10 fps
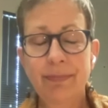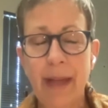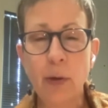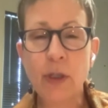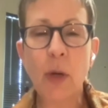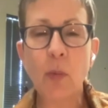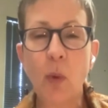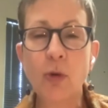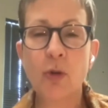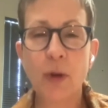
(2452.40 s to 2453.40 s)
language that
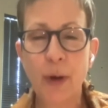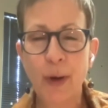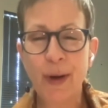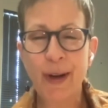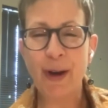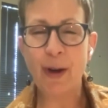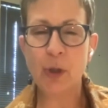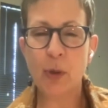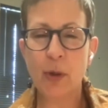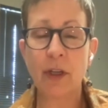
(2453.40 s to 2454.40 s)
won't trigger,
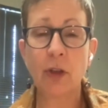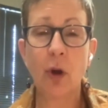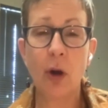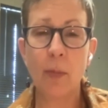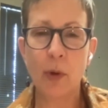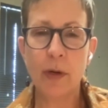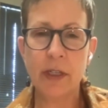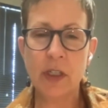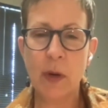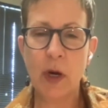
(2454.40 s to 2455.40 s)
sort of an alarm or a
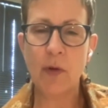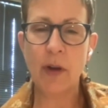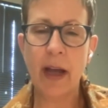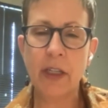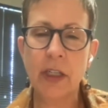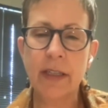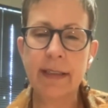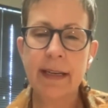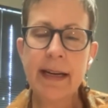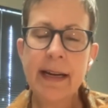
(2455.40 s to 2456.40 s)
despair
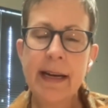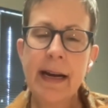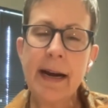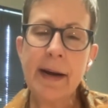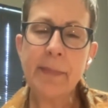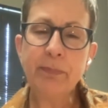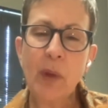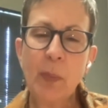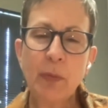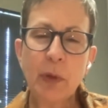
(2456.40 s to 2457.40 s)
reaction.
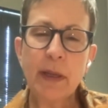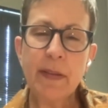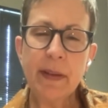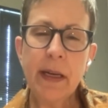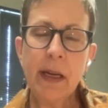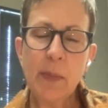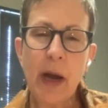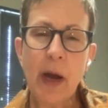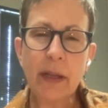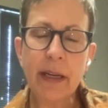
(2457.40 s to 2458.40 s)
But really thinking
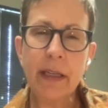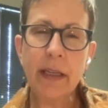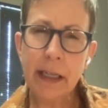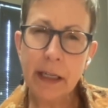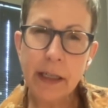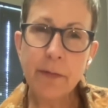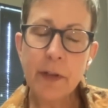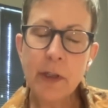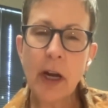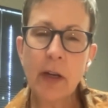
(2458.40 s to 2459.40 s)
about, like, if
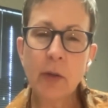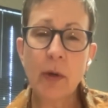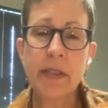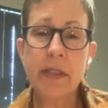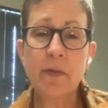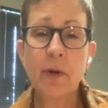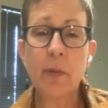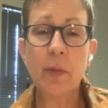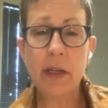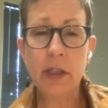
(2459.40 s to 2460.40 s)
the child wants
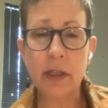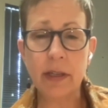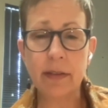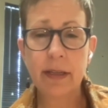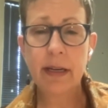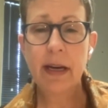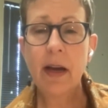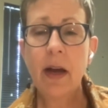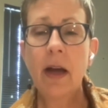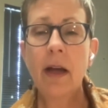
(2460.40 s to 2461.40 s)
information,
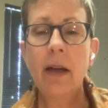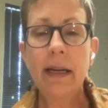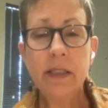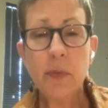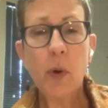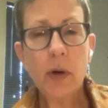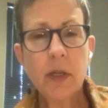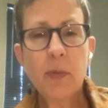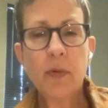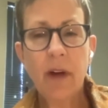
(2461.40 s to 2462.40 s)
it's important
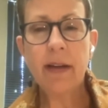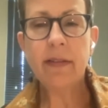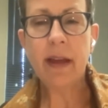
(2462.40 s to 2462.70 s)
to provide